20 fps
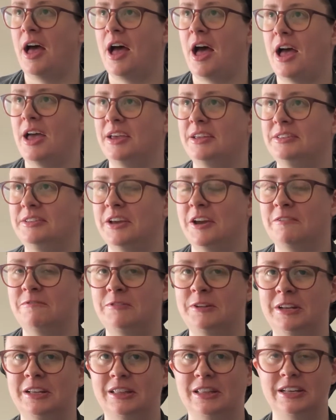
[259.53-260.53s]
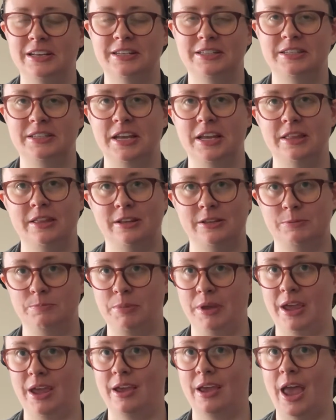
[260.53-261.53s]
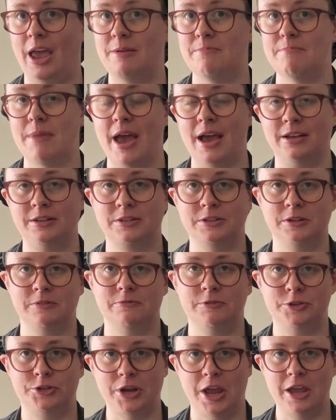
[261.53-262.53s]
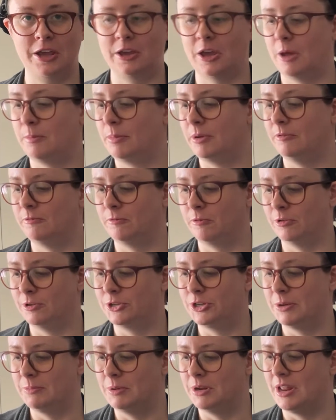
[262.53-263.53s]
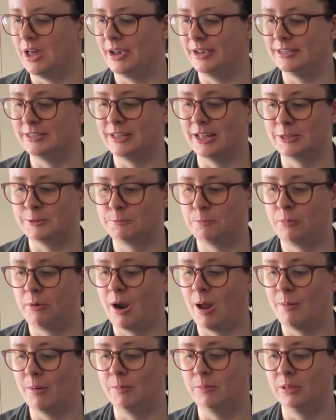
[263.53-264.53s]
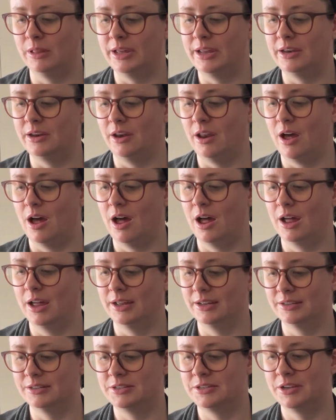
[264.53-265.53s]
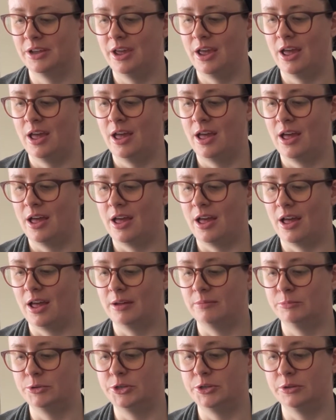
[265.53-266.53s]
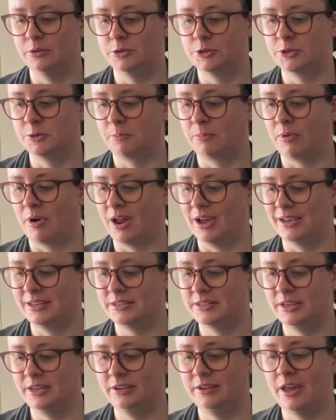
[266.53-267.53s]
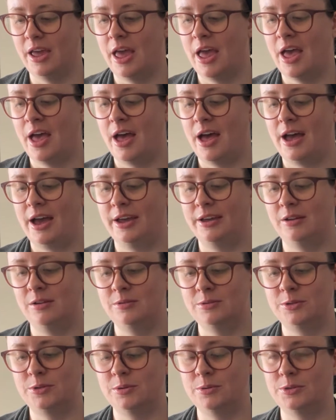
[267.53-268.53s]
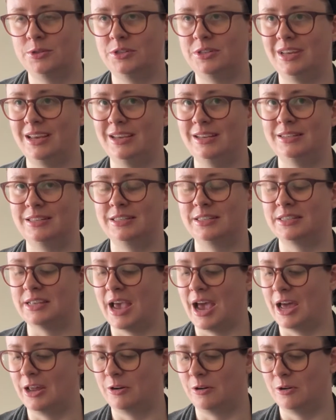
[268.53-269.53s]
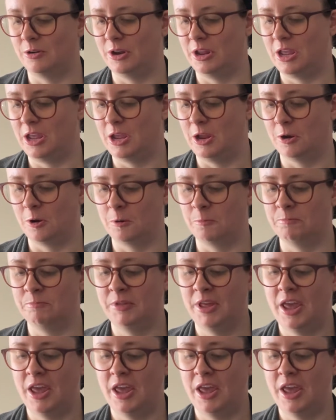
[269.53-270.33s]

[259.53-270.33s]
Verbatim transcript: I definitely see this being a massive shakeup. And for Geminis, that's probably not um, too surprising. I also see Saturn here.